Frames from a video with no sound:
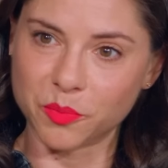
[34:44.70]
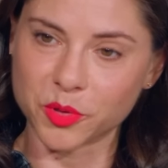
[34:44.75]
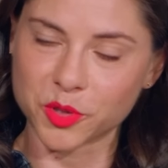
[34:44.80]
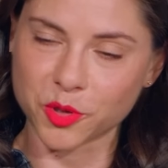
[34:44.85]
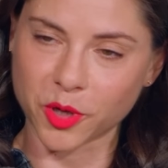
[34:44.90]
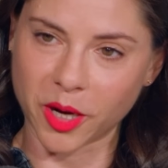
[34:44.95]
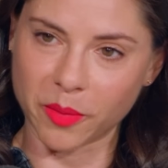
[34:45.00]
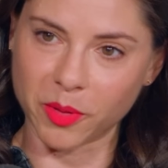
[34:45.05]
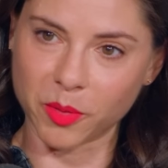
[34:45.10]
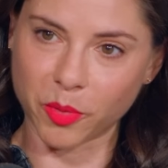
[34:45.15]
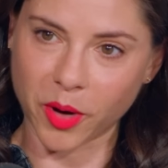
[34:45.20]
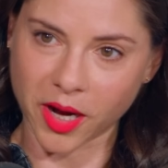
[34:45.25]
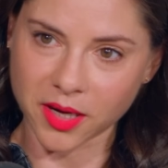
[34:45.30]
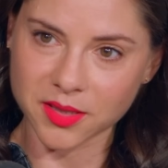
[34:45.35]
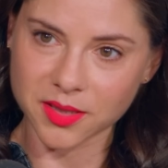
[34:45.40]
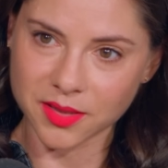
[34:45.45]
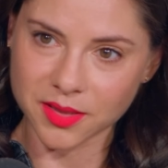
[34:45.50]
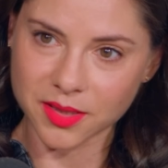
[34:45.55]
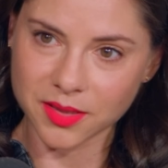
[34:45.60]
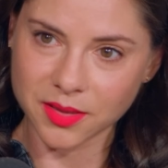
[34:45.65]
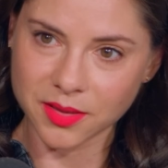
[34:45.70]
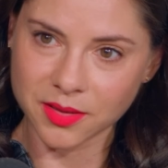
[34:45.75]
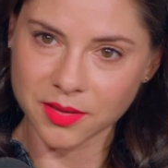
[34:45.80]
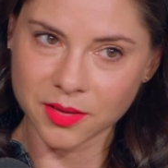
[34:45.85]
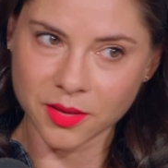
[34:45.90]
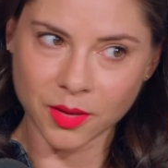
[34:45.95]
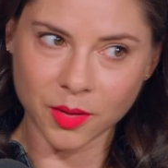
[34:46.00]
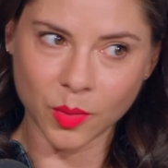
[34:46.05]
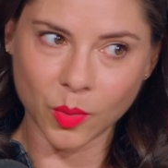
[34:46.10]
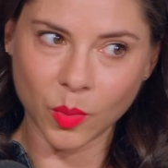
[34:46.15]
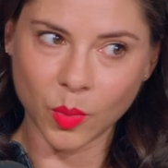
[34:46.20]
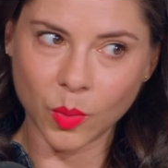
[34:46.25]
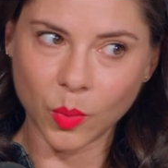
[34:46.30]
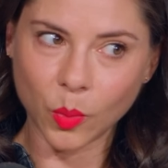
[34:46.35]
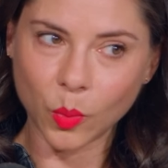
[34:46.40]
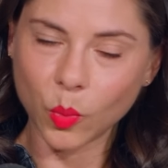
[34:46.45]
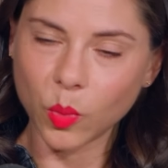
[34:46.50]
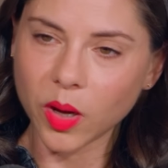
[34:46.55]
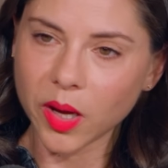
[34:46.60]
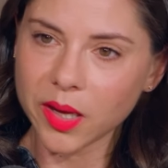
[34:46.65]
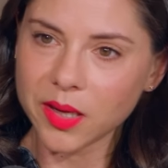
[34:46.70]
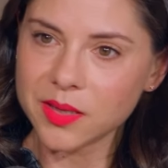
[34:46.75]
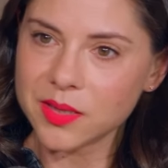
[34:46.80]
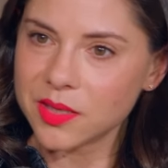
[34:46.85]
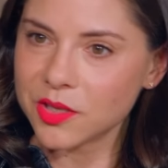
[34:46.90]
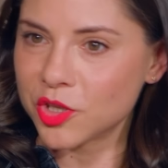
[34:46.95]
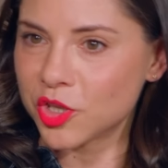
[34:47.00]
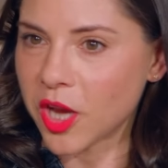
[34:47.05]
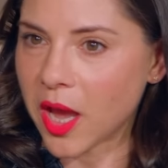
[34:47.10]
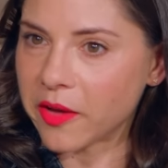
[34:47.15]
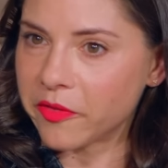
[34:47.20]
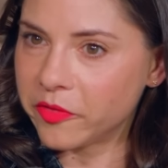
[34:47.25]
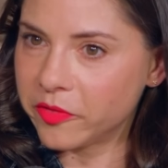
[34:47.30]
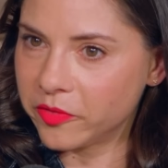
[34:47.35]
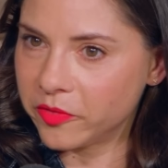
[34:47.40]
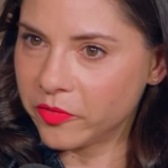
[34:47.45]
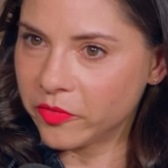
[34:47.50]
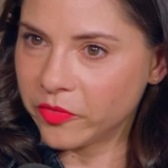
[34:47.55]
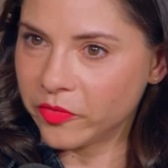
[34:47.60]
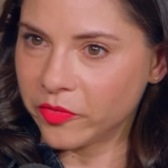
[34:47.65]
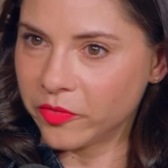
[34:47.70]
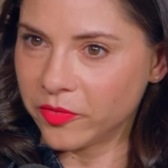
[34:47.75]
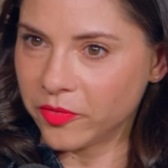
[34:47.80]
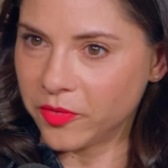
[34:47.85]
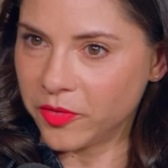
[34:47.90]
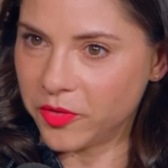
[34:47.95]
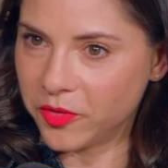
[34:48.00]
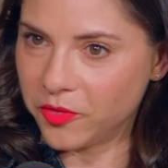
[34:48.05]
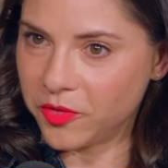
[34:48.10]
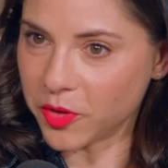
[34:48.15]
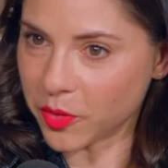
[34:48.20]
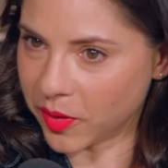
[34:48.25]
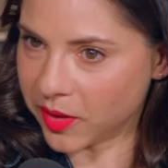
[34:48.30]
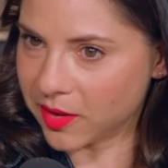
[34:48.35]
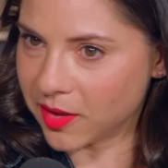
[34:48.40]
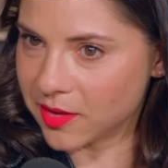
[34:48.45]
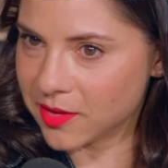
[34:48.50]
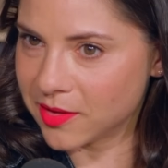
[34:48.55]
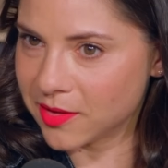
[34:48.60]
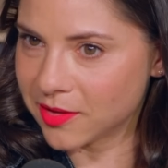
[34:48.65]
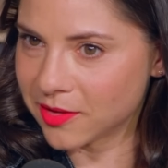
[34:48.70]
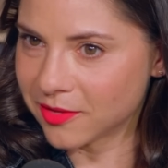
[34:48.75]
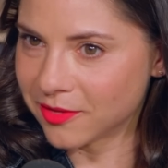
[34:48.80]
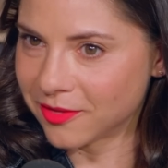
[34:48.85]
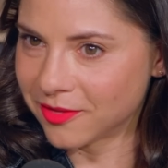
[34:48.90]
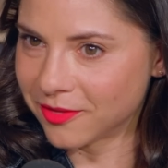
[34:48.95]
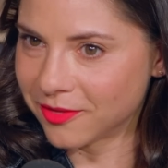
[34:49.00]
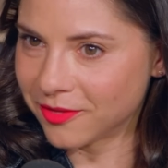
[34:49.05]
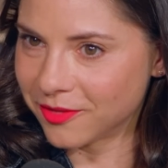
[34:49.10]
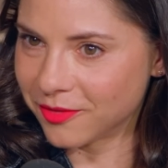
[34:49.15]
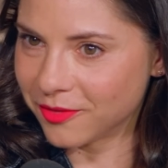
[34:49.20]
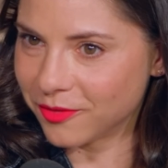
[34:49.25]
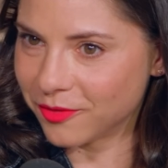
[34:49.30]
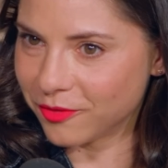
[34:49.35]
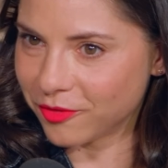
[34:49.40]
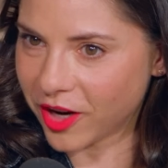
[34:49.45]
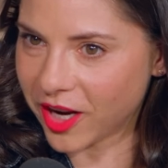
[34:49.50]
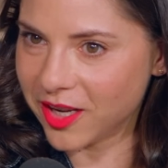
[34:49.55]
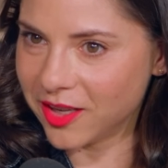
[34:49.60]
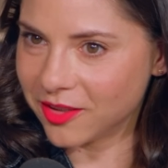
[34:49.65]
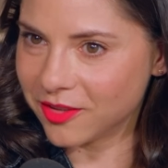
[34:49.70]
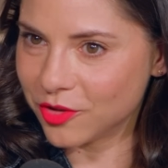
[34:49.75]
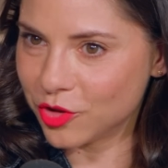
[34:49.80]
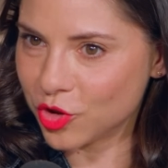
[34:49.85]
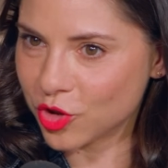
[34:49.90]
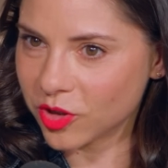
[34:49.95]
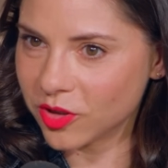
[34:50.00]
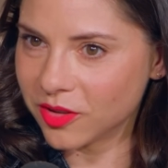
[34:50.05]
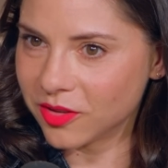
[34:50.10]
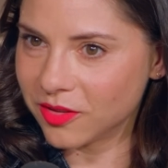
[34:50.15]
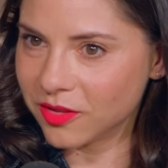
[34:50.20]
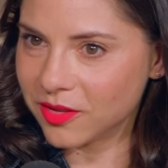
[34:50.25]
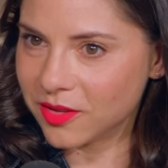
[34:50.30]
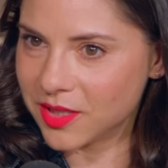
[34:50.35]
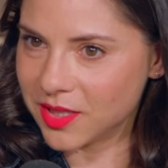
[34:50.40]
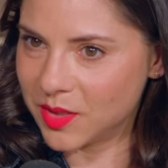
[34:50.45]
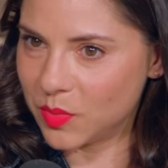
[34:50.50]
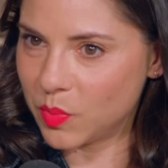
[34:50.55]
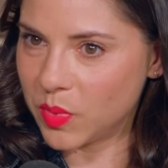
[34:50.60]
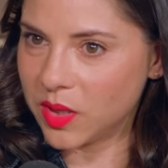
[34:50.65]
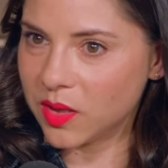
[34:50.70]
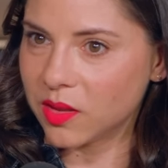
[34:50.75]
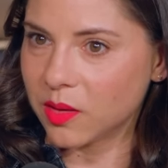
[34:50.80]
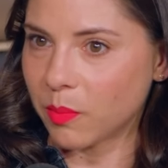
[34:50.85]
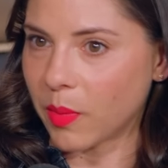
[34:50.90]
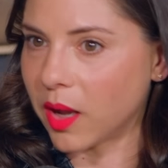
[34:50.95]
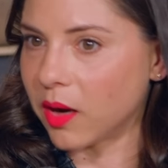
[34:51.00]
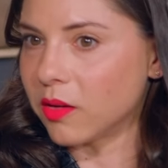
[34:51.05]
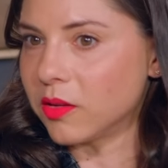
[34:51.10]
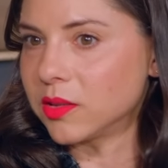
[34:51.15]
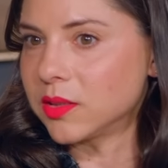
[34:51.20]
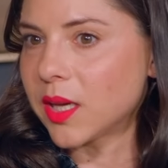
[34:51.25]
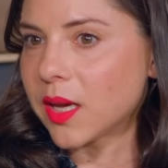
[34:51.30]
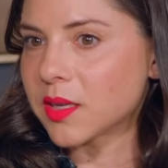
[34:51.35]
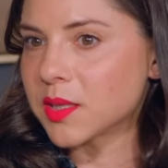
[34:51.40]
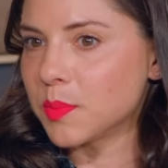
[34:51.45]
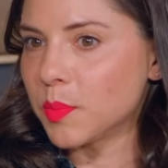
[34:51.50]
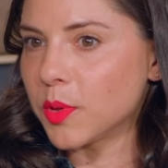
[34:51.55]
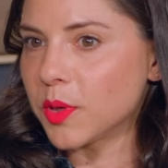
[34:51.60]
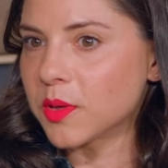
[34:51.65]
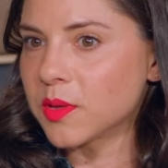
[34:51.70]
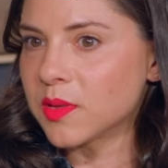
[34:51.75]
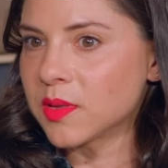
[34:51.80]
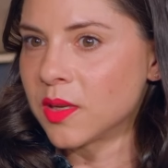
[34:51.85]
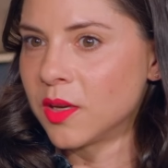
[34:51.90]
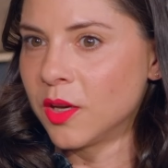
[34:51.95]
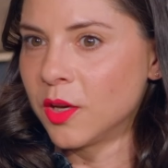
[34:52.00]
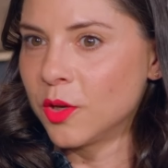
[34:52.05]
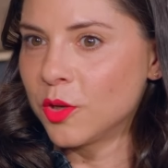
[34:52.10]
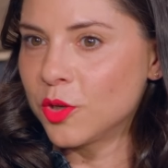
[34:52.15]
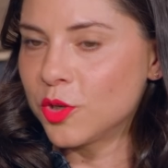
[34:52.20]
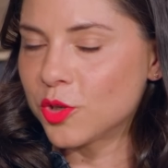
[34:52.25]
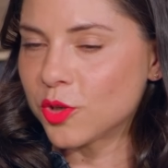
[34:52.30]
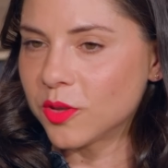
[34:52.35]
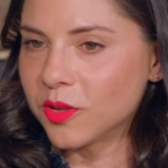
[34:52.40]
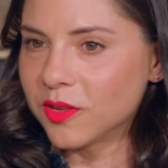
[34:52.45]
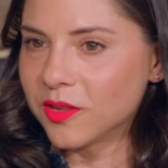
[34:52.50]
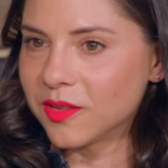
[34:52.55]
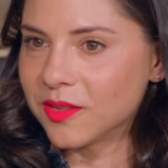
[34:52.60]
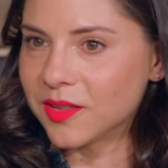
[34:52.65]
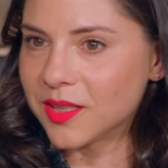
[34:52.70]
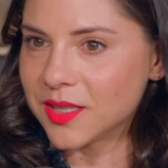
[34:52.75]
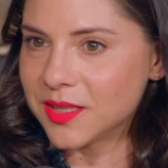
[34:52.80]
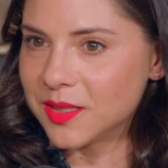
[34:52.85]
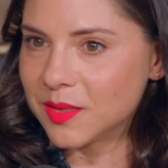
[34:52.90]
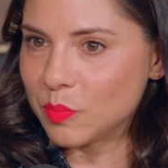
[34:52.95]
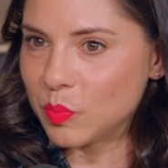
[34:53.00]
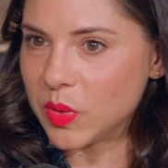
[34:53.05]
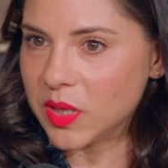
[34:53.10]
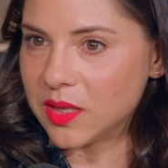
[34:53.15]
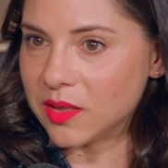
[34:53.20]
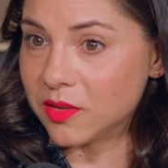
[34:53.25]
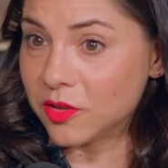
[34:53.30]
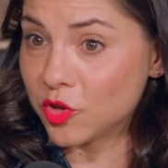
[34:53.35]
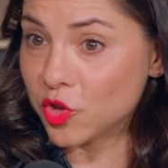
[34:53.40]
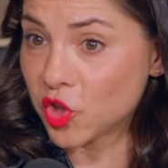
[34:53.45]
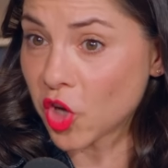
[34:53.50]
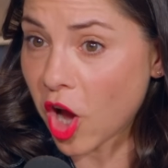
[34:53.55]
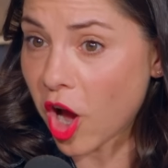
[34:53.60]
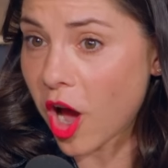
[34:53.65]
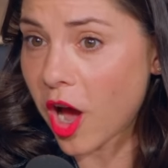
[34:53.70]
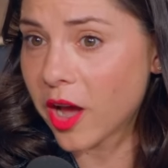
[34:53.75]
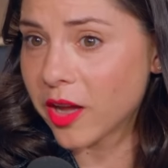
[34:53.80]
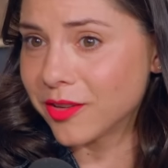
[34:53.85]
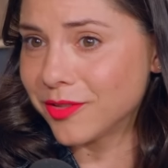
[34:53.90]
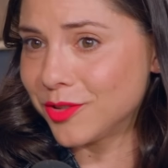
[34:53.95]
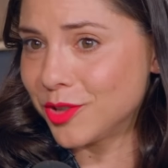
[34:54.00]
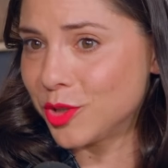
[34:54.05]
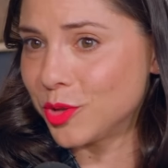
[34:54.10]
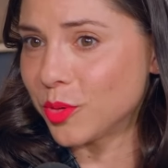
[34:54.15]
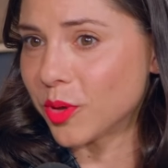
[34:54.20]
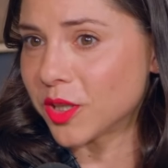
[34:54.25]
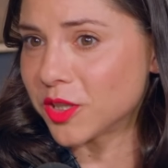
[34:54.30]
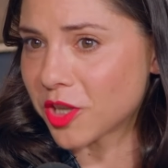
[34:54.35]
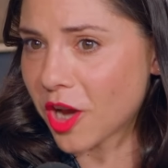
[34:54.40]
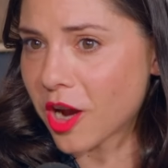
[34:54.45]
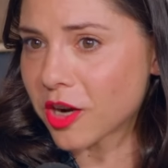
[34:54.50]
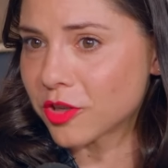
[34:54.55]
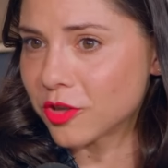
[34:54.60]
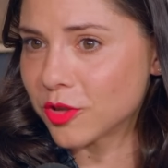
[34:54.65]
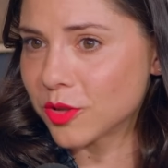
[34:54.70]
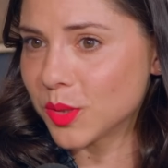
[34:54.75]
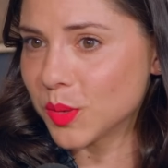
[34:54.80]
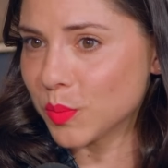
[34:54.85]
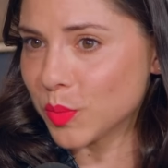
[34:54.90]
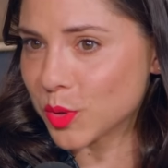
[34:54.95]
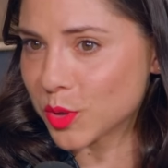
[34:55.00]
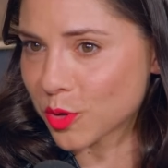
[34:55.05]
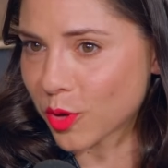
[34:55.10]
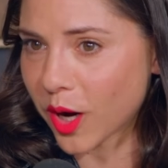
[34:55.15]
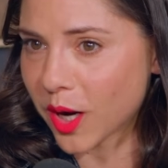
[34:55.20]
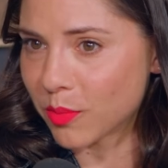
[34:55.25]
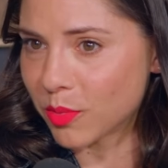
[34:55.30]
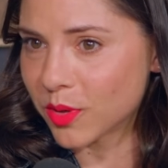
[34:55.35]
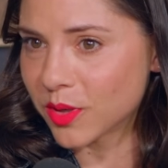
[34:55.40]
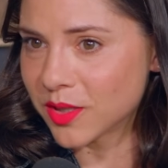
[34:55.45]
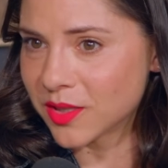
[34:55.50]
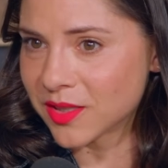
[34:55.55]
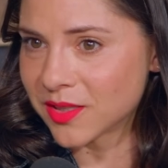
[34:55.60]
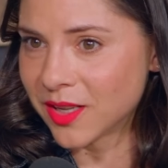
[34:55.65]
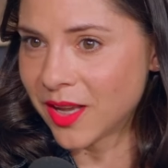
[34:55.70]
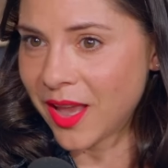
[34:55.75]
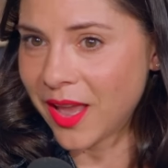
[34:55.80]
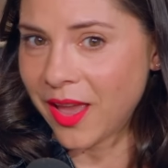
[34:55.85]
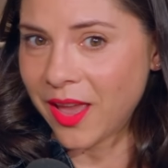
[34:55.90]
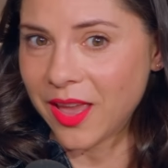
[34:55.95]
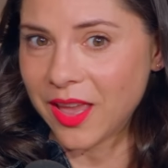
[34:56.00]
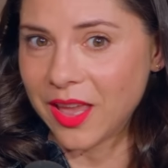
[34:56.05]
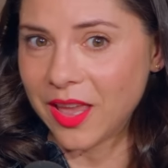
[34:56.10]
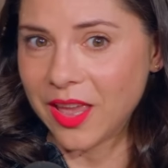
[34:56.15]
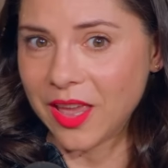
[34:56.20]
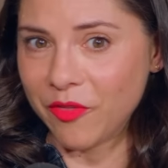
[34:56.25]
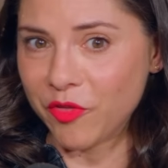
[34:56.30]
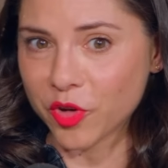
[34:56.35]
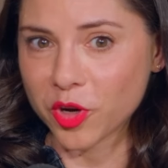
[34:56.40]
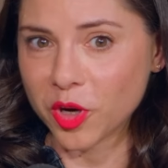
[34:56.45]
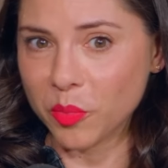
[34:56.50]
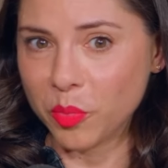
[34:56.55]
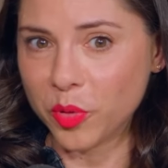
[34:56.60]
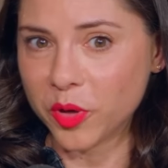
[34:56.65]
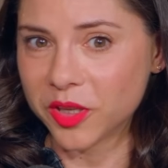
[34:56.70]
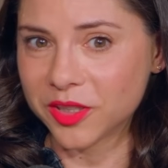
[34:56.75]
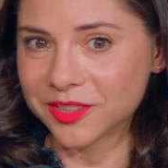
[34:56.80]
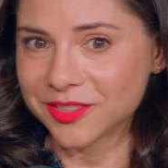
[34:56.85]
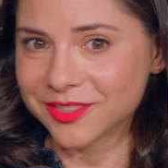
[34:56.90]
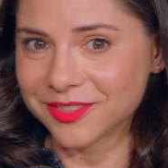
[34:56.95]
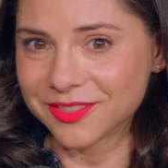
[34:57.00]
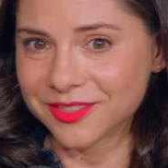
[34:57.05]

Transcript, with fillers: prescribing practices. Hmm. Why is the chef doing this? Right. Right? Shouldn't this be in the medical textbooks? Shouldn't this be taught to our doctors and prescribers? If you're going to put